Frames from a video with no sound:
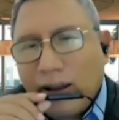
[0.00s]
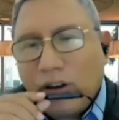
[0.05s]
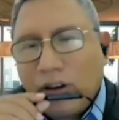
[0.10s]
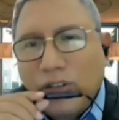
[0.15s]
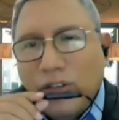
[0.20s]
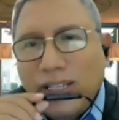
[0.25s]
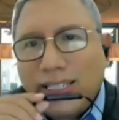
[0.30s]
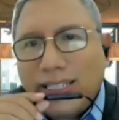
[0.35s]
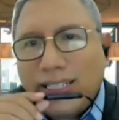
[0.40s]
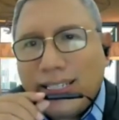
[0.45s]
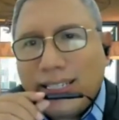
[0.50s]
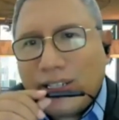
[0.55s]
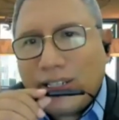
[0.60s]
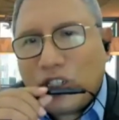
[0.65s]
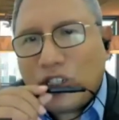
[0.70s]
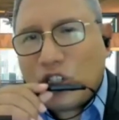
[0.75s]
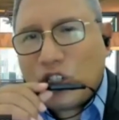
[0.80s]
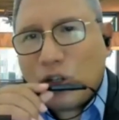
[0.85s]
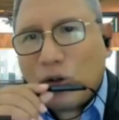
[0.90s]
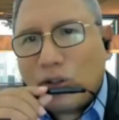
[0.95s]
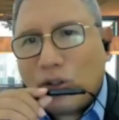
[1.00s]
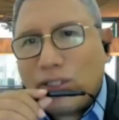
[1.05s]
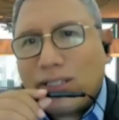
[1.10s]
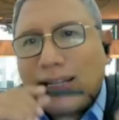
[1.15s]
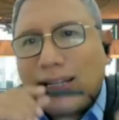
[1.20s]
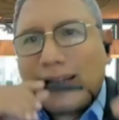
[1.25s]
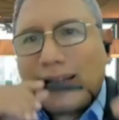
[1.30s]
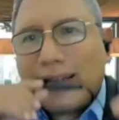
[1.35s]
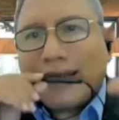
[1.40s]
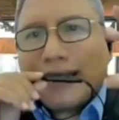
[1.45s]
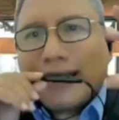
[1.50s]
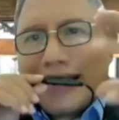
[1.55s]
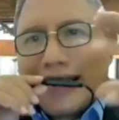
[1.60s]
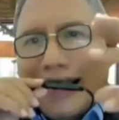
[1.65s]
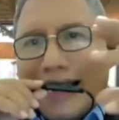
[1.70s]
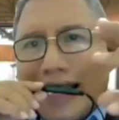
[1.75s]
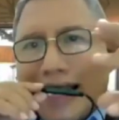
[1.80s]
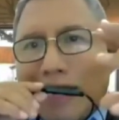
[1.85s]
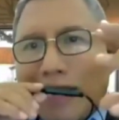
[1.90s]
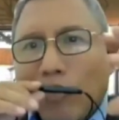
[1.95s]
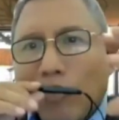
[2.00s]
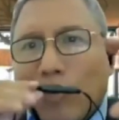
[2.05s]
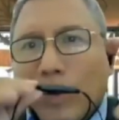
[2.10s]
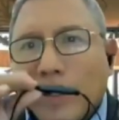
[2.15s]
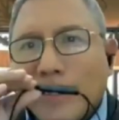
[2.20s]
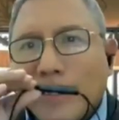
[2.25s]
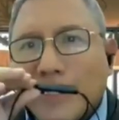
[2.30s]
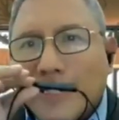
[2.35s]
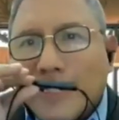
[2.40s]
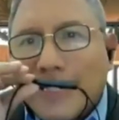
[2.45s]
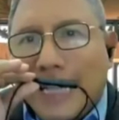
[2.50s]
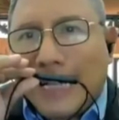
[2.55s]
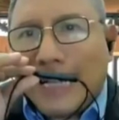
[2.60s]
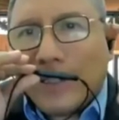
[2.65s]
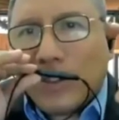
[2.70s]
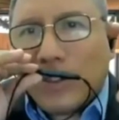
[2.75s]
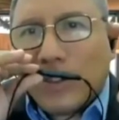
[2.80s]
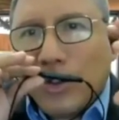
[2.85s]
research shows that the team will start